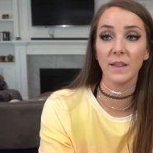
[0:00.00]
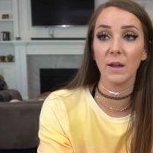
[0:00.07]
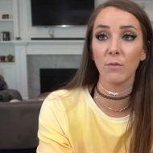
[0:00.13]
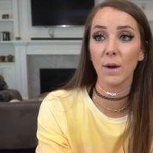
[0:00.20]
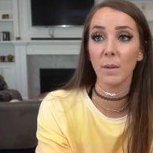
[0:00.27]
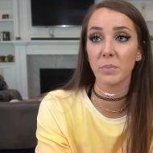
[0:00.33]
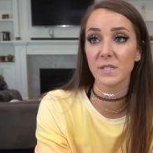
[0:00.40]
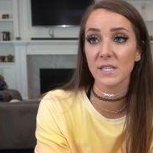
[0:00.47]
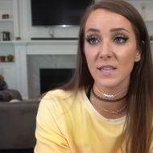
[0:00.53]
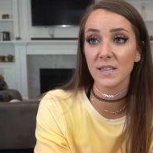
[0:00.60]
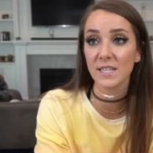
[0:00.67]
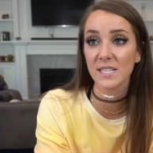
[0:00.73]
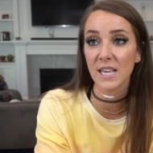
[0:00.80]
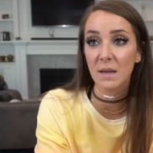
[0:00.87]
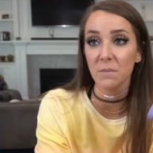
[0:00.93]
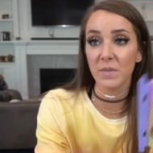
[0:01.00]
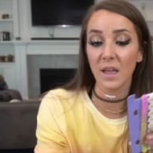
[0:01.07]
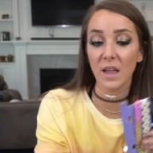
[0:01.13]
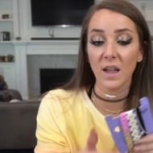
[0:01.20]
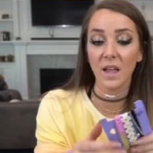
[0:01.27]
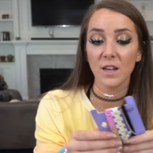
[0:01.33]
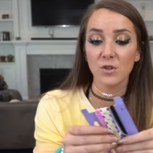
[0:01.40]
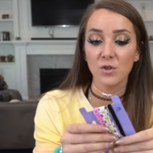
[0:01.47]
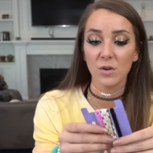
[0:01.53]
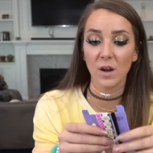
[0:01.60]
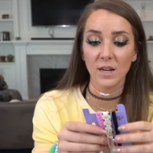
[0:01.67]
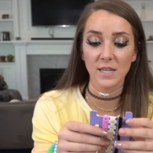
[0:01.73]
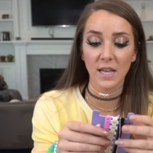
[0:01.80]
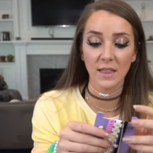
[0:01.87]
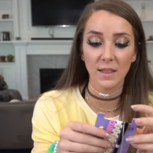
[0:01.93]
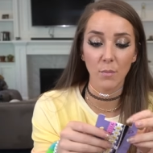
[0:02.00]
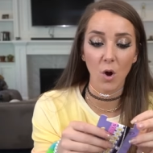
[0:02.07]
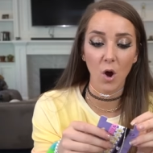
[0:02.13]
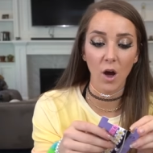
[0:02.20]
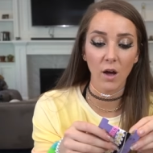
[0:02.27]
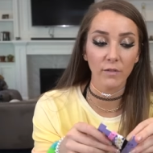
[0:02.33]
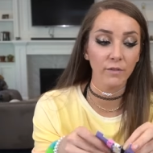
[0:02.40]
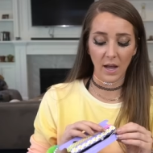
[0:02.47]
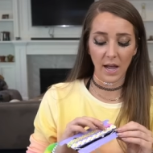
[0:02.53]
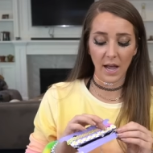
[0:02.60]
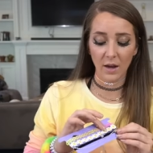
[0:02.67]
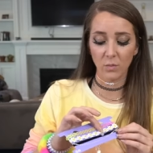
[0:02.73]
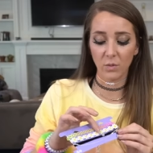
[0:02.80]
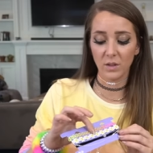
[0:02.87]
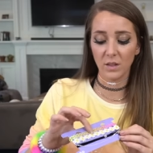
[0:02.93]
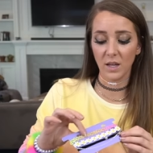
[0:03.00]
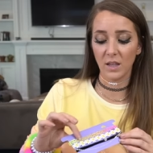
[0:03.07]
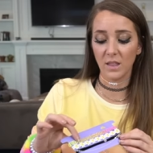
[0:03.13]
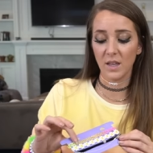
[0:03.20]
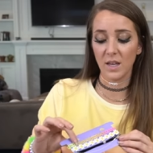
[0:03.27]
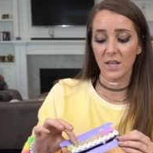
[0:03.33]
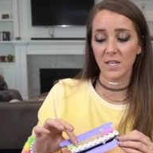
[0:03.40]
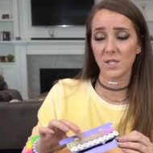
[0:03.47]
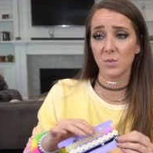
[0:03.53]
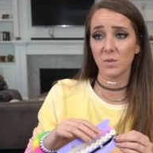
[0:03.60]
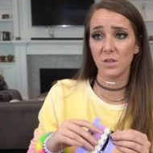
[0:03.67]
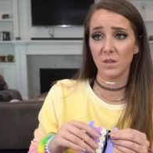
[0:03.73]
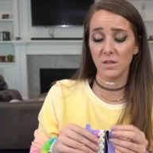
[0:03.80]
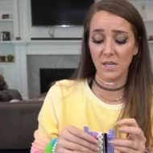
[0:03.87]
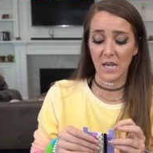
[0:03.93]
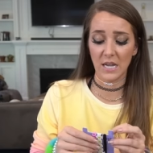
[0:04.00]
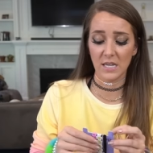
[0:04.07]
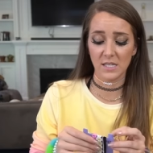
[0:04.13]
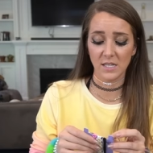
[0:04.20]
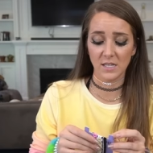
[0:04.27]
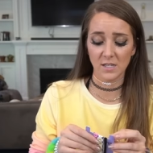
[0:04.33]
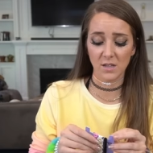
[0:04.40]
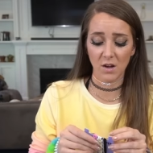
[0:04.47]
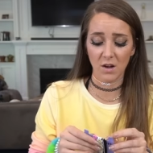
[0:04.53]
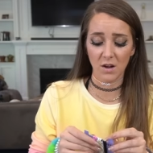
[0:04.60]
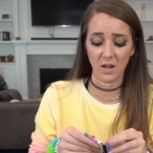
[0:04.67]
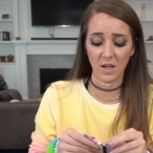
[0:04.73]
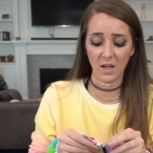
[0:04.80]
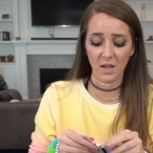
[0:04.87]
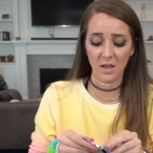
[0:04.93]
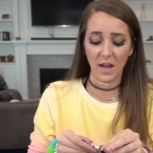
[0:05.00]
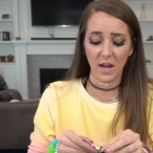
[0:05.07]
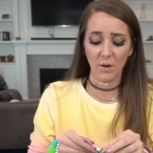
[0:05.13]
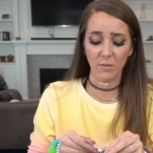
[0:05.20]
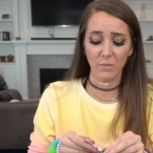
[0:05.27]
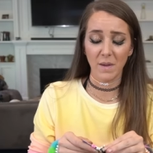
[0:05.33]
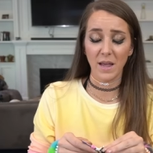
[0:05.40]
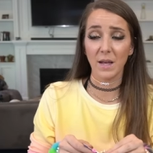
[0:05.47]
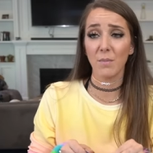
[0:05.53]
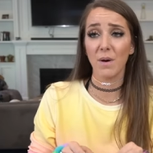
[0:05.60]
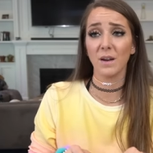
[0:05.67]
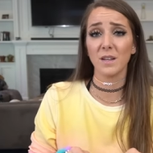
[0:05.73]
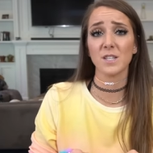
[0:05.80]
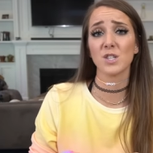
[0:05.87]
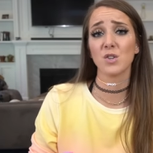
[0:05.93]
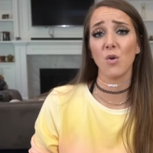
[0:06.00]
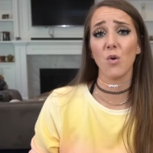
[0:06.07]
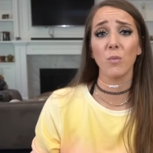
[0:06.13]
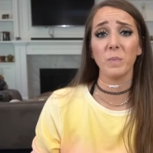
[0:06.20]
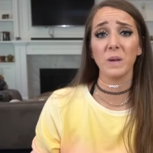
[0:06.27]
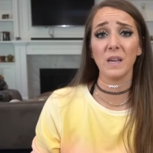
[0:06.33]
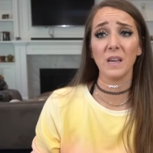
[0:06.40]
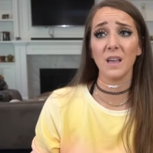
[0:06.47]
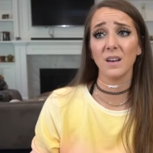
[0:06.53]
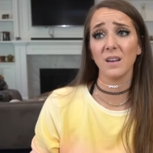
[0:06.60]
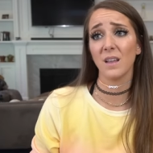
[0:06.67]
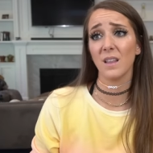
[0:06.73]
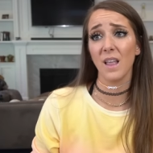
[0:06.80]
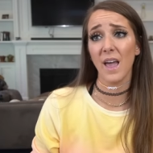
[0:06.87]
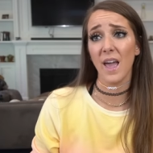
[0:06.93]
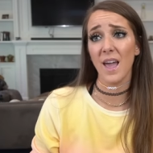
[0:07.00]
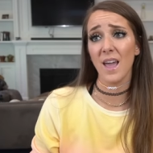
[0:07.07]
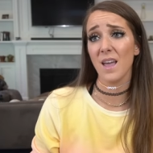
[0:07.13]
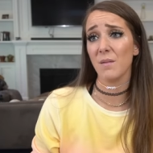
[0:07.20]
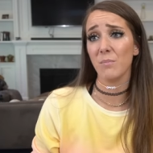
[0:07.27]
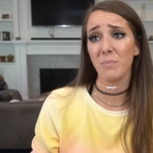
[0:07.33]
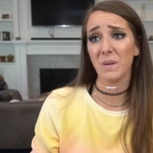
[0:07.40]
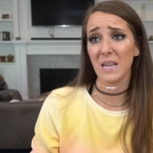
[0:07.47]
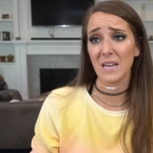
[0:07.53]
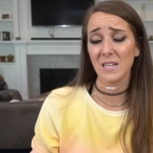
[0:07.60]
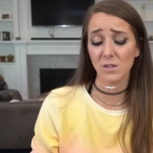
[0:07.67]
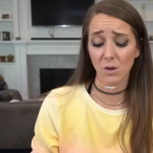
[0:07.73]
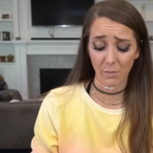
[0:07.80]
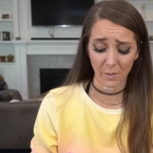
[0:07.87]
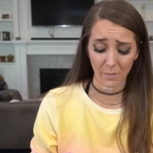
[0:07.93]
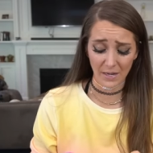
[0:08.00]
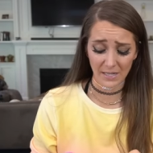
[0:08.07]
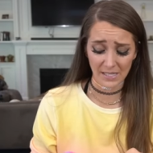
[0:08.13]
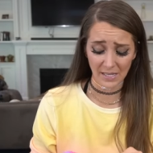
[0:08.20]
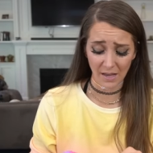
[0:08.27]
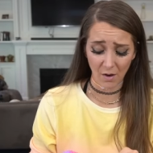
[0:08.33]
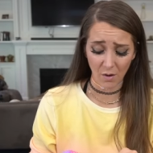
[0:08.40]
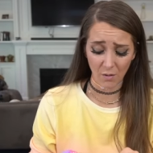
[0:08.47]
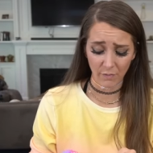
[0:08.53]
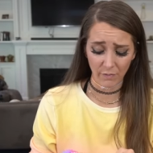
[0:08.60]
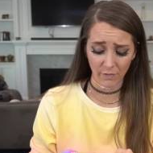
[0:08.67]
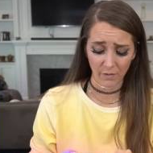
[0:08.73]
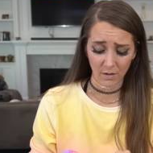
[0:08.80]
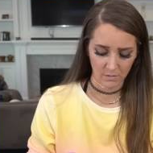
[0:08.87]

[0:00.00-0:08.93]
but they represent the same thing and do not take them off. I had one like this with the daisies on it, and I would make them out of Sculpey and clay and beads all by myself.